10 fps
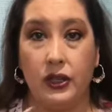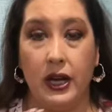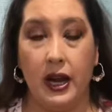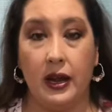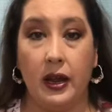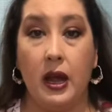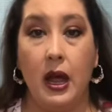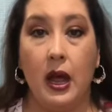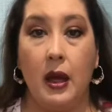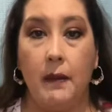to kind of
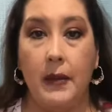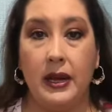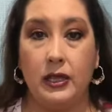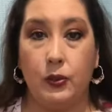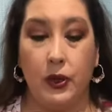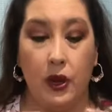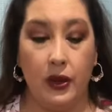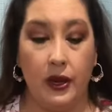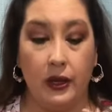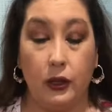mess with all
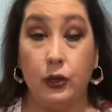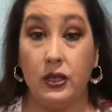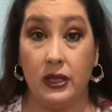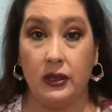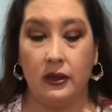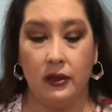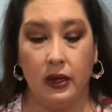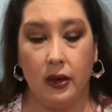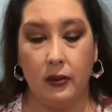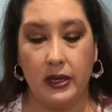the
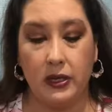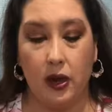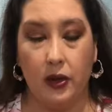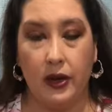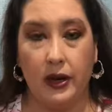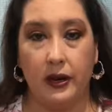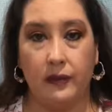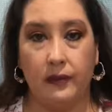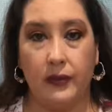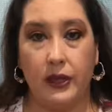mess all
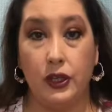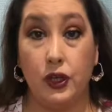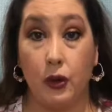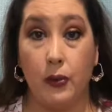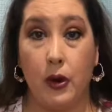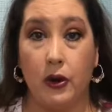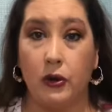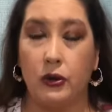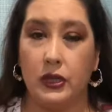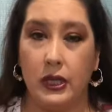the dirt
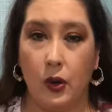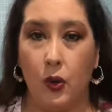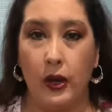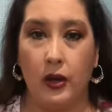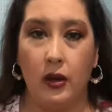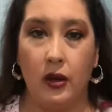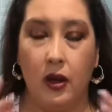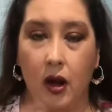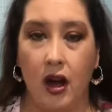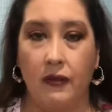particles and the oil
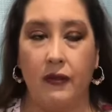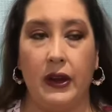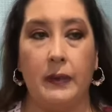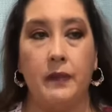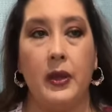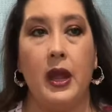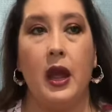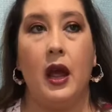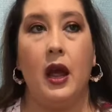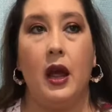off of it.
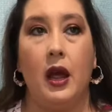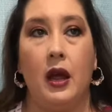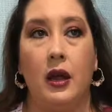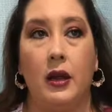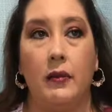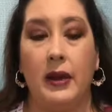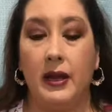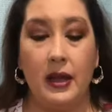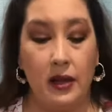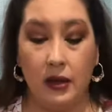
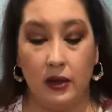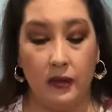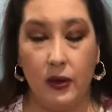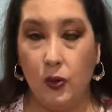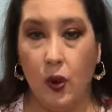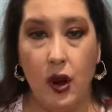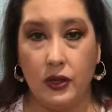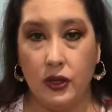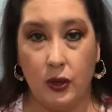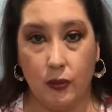And then if you
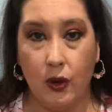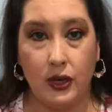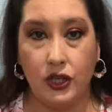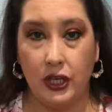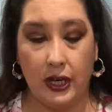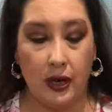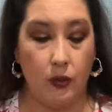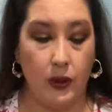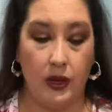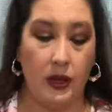watch, they're brushing
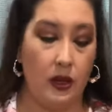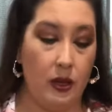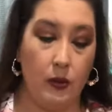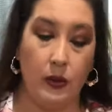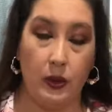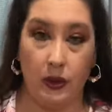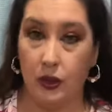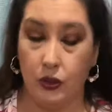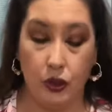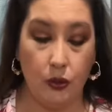it with a
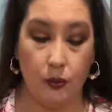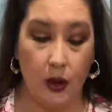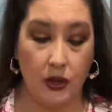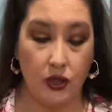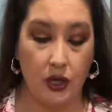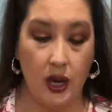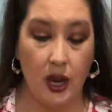little toothbrush.